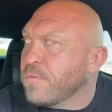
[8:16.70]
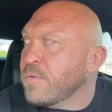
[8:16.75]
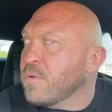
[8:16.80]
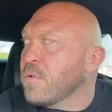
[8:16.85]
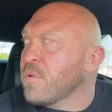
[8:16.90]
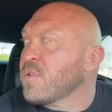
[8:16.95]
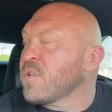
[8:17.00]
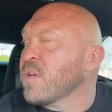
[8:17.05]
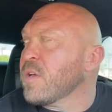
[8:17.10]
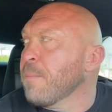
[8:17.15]

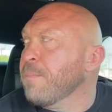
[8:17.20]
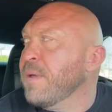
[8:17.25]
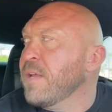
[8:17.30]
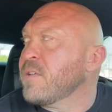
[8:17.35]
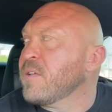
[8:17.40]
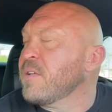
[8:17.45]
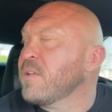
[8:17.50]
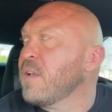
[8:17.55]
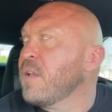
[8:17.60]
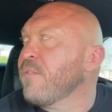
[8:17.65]
Looks like a
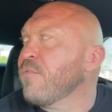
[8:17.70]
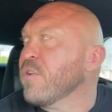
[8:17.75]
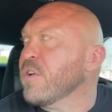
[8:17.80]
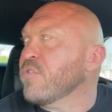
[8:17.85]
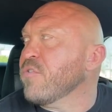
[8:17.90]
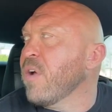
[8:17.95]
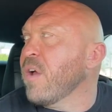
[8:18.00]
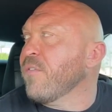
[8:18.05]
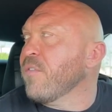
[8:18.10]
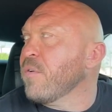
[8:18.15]
pizza delivery
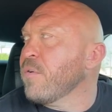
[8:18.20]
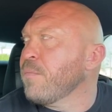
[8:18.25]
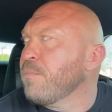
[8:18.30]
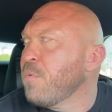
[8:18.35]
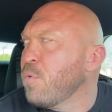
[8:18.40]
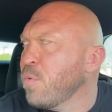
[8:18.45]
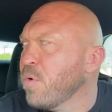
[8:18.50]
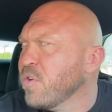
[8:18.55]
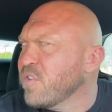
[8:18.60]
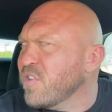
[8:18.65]
driver,
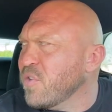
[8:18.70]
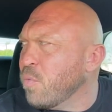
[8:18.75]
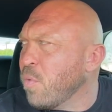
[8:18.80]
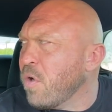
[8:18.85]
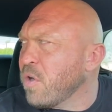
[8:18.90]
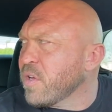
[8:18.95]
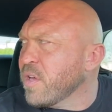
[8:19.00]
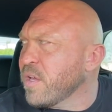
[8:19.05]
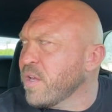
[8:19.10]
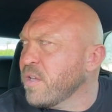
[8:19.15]
but where is he
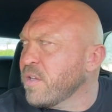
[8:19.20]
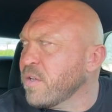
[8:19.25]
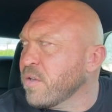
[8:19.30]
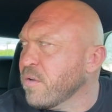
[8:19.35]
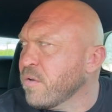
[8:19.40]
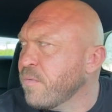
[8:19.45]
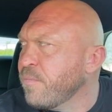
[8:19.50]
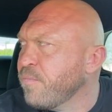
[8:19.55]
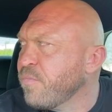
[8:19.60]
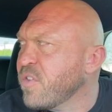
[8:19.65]
walking into?
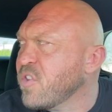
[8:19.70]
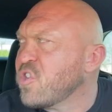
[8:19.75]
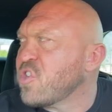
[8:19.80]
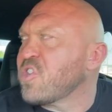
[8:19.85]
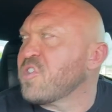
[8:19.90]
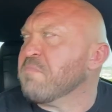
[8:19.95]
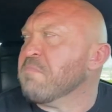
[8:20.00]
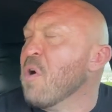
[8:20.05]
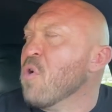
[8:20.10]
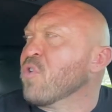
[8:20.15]

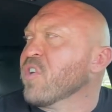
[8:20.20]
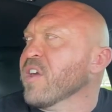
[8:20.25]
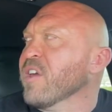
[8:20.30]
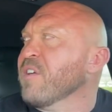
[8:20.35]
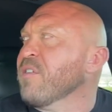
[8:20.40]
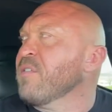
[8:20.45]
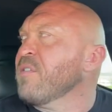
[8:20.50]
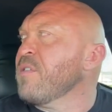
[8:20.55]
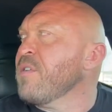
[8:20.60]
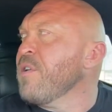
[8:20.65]

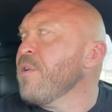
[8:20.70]
Smoking.